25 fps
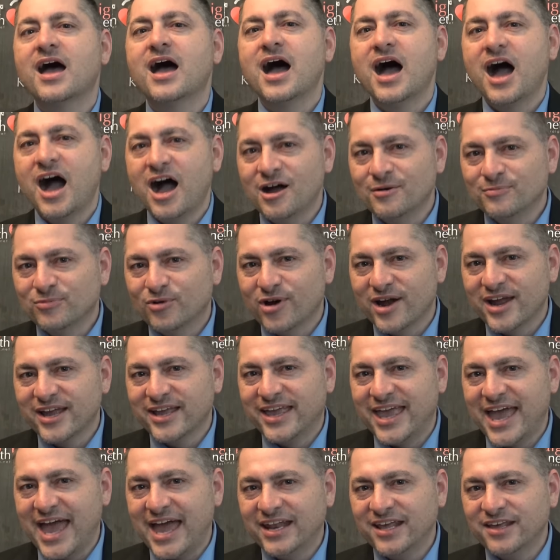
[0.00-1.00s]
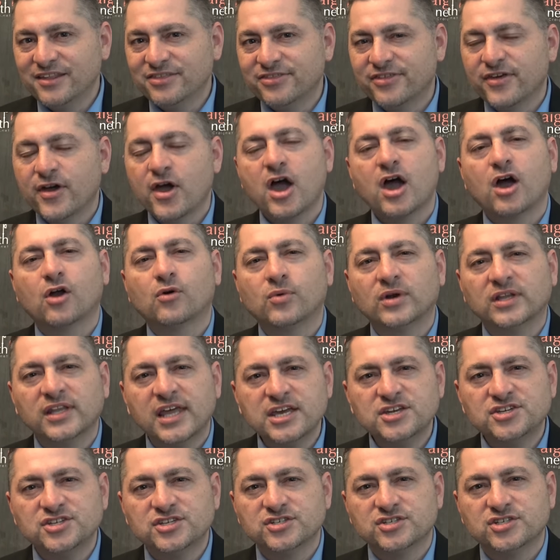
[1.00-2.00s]
I'm Craig Kenneth, a
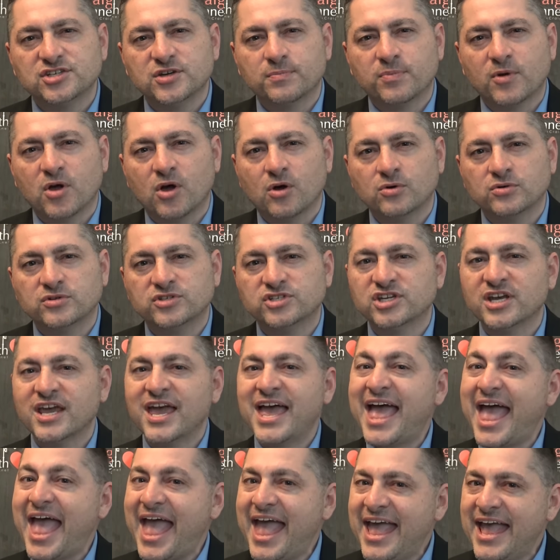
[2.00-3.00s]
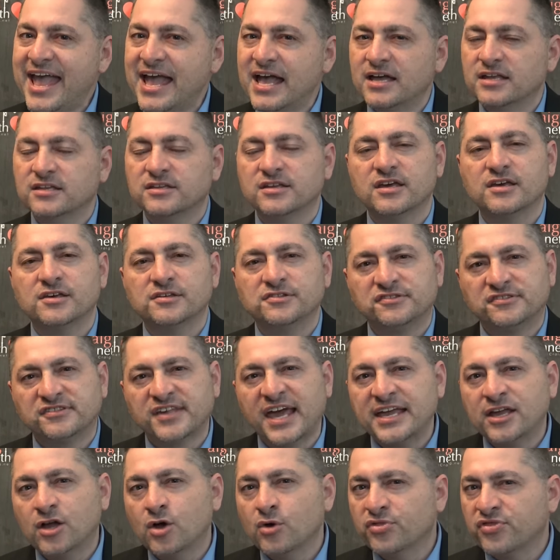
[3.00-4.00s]
relationship coach and a
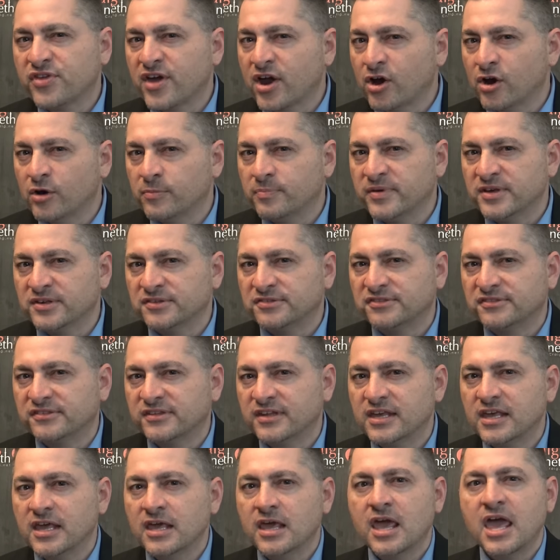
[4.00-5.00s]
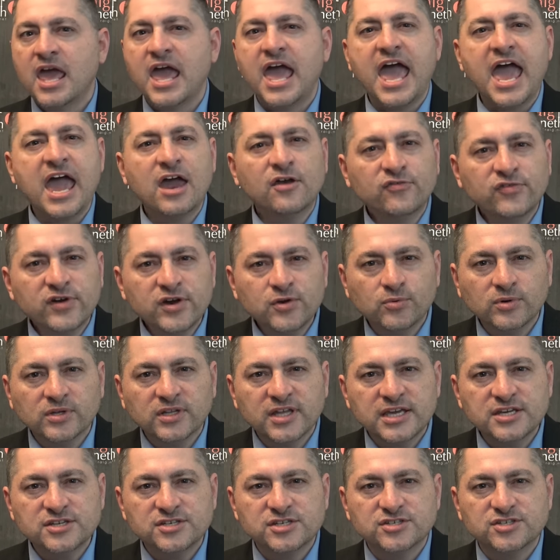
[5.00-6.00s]
psychotherapist. Every
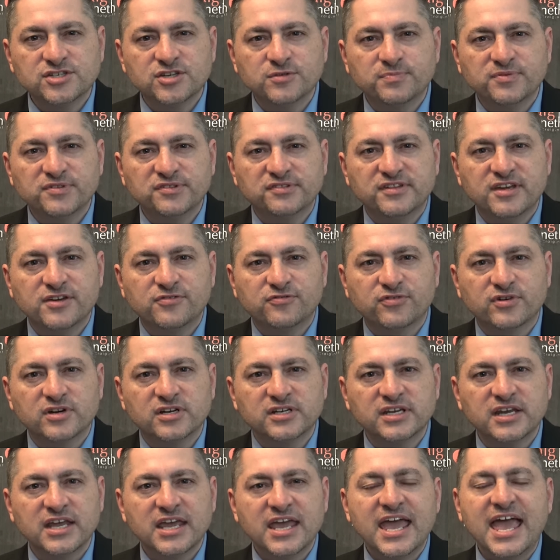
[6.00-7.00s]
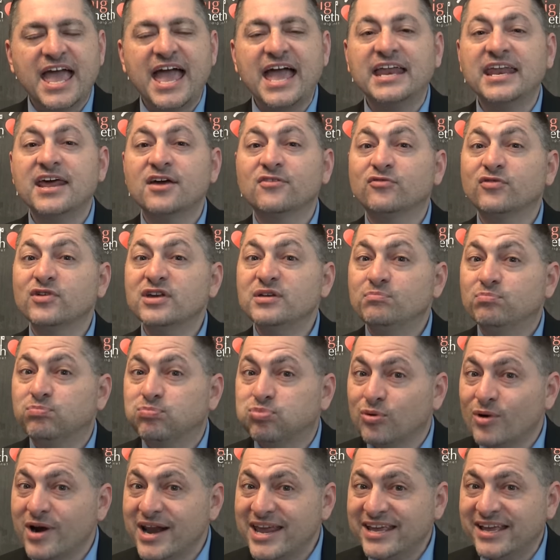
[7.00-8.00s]
relationship is different and every
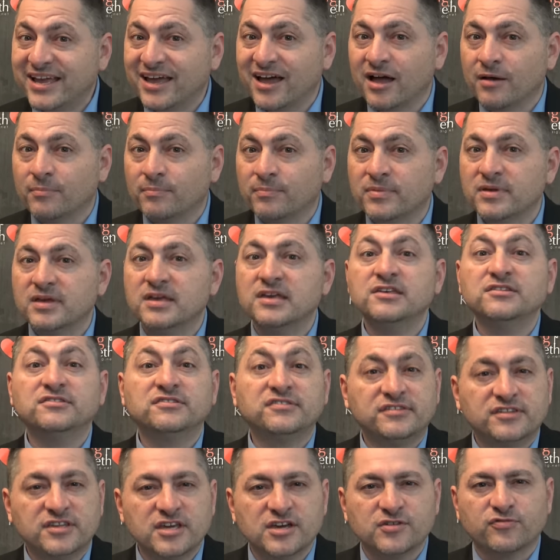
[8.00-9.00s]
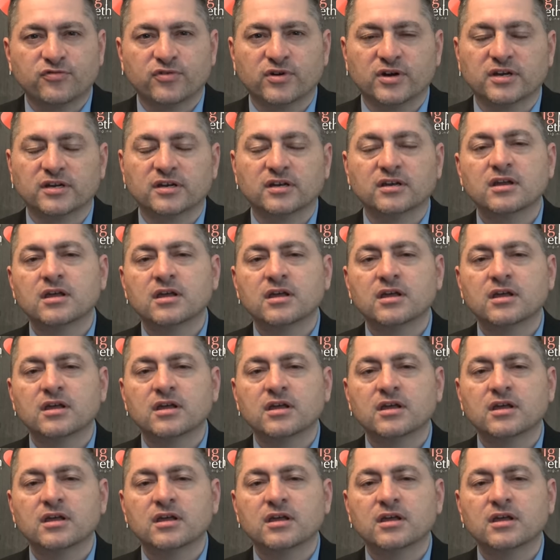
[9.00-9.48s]
breakup is different.